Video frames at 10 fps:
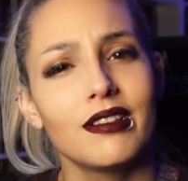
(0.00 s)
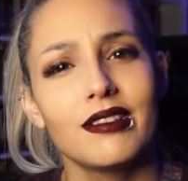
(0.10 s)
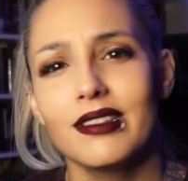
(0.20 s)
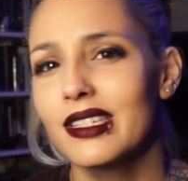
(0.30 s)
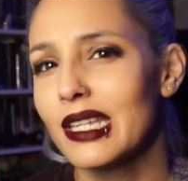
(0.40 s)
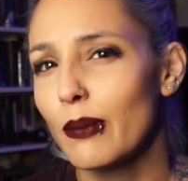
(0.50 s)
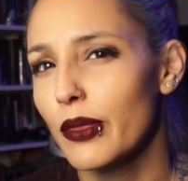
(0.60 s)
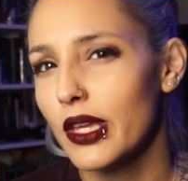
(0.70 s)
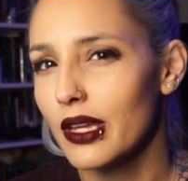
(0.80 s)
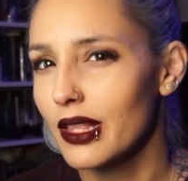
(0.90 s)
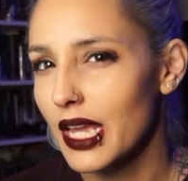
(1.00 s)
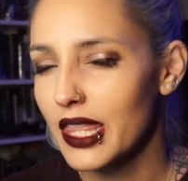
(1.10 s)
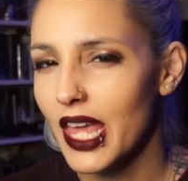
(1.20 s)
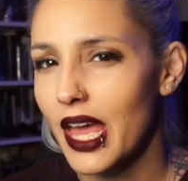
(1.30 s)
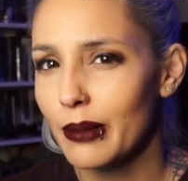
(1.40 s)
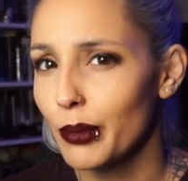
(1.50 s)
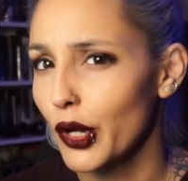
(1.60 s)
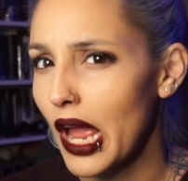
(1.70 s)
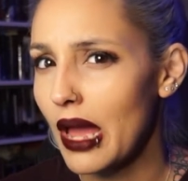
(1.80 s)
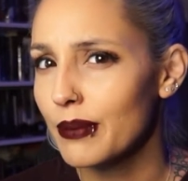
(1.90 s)
Something like that,
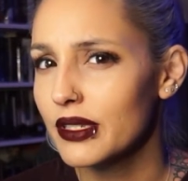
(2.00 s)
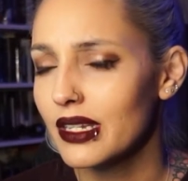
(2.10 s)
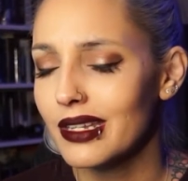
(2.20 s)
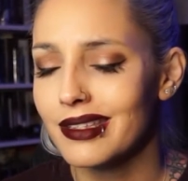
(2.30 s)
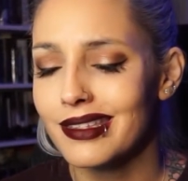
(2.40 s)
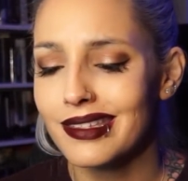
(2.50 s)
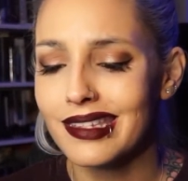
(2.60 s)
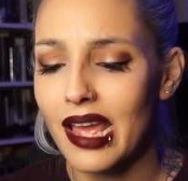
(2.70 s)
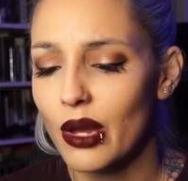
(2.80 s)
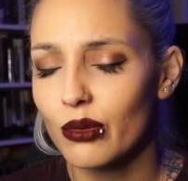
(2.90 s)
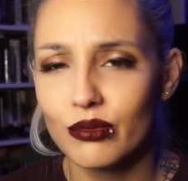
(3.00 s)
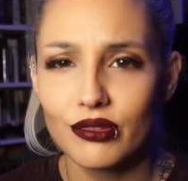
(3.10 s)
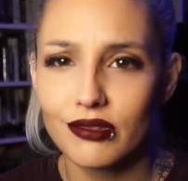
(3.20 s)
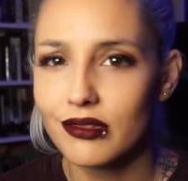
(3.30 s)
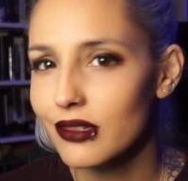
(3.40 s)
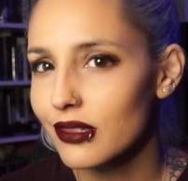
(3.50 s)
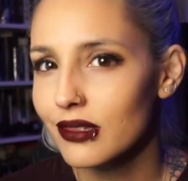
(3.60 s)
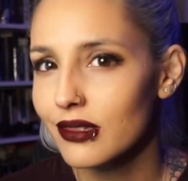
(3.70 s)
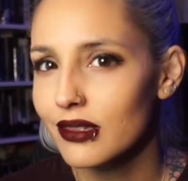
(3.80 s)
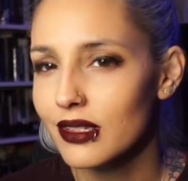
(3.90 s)
perhaps. It sounds
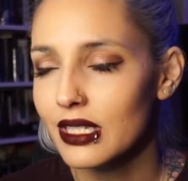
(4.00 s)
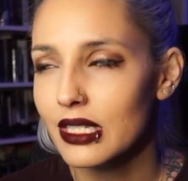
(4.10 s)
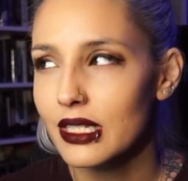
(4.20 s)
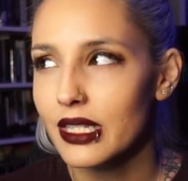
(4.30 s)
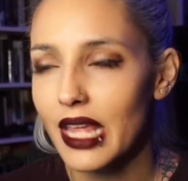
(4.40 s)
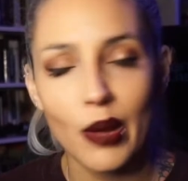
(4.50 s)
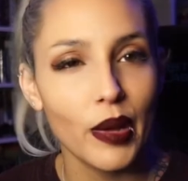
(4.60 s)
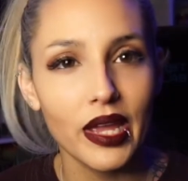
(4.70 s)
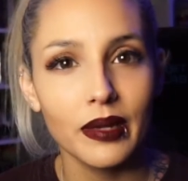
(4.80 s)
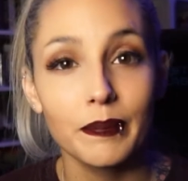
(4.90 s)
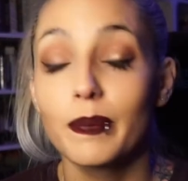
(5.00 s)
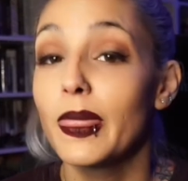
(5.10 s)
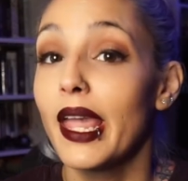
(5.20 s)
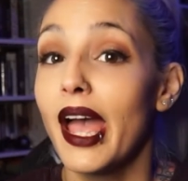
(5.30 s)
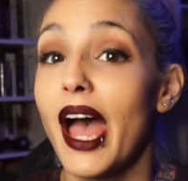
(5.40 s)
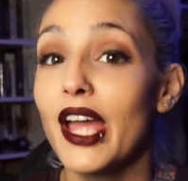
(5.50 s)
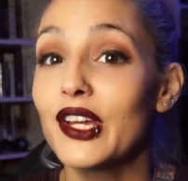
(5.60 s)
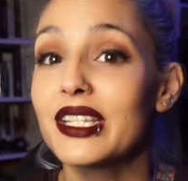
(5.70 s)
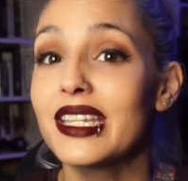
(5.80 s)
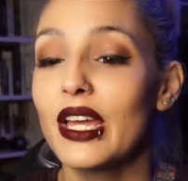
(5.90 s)
that way. I
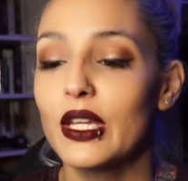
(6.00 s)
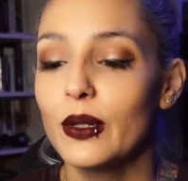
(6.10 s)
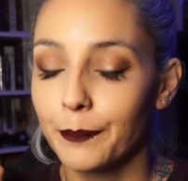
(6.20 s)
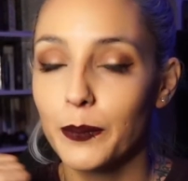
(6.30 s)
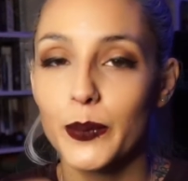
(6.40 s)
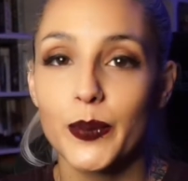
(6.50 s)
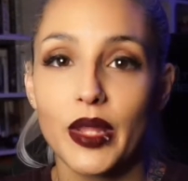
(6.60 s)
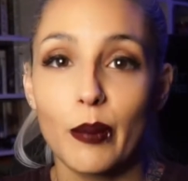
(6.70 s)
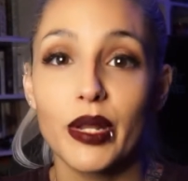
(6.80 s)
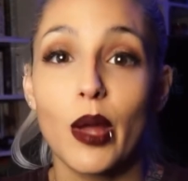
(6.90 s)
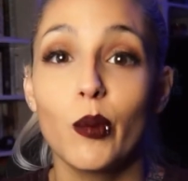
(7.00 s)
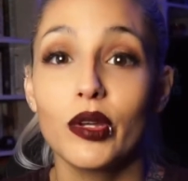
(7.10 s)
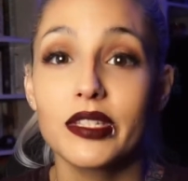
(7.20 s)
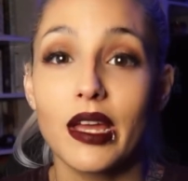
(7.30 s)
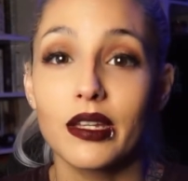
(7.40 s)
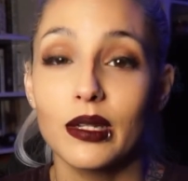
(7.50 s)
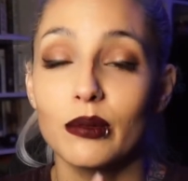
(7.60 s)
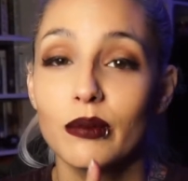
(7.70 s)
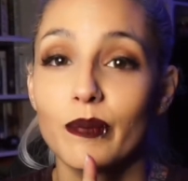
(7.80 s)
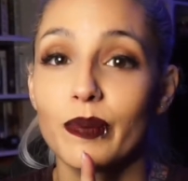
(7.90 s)
couldn't tell you, but I will tell you
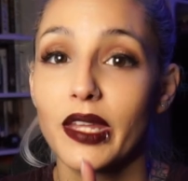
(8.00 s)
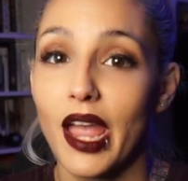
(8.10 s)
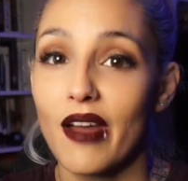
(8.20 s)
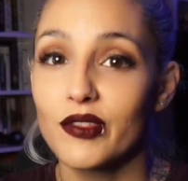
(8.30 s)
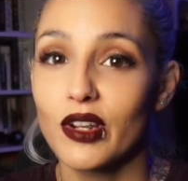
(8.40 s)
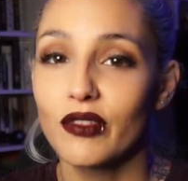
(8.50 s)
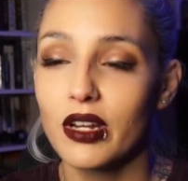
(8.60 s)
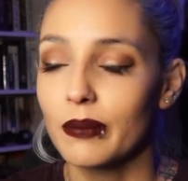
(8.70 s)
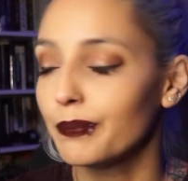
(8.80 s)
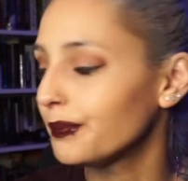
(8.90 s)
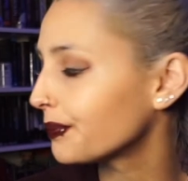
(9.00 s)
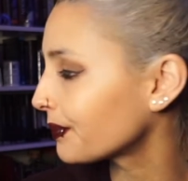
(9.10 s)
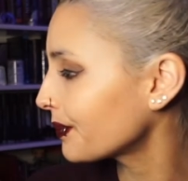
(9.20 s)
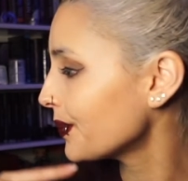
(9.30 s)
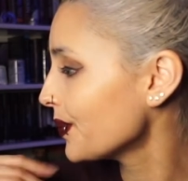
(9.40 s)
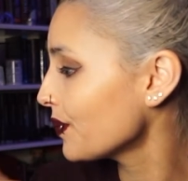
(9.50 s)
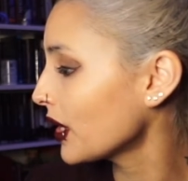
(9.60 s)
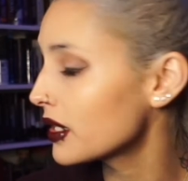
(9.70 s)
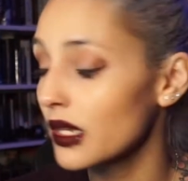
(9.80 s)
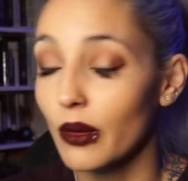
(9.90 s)
after I've read it.
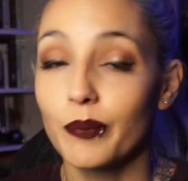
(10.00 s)
So,